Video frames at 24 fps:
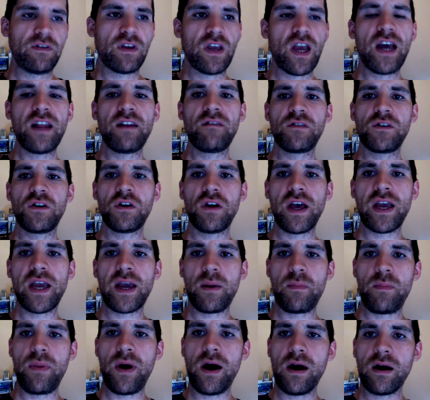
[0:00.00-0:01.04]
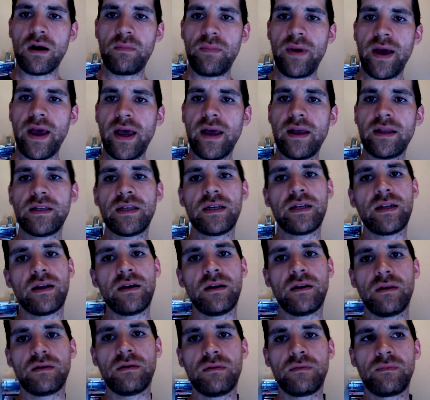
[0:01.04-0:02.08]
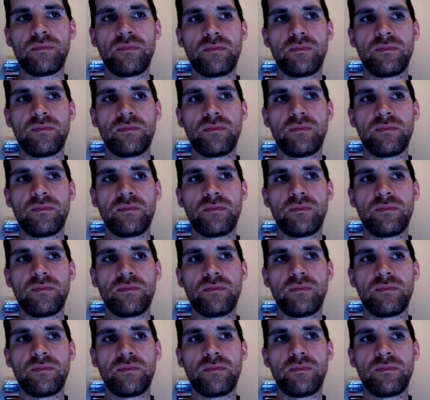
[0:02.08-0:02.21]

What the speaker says: kind of took like a punk band and a